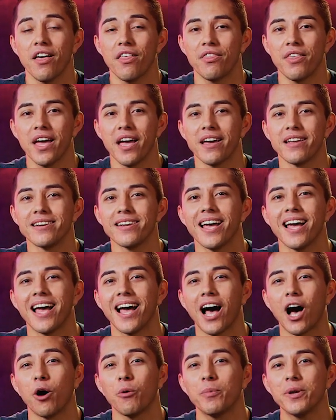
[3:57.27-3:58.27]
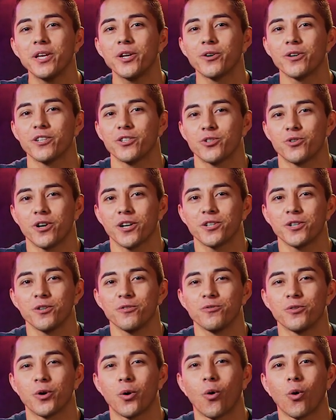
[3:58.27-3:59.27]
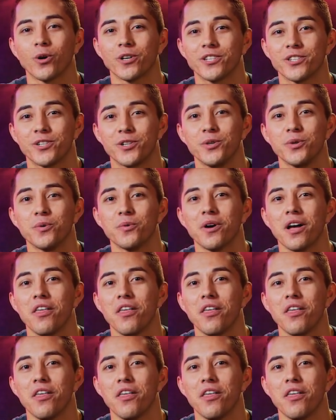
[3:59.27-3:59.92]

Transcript: Then, I'll be your instructor for Course 2,